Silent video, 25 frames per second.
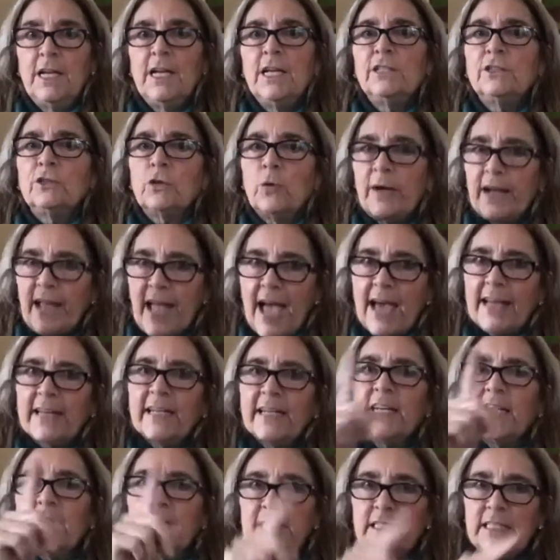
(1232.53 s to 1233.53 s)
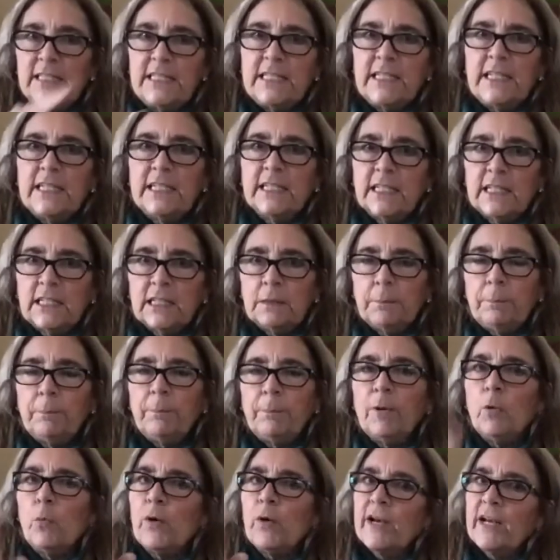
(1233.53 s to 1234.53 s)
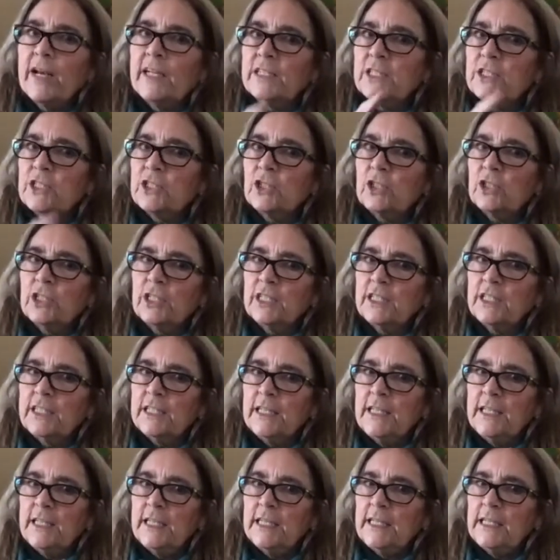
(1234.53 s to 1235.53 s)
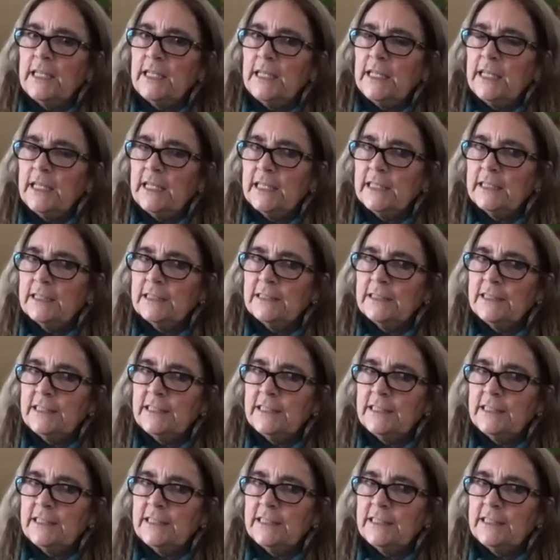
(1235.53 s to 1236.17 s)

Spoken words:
So I had an idea, but when I started knitting it,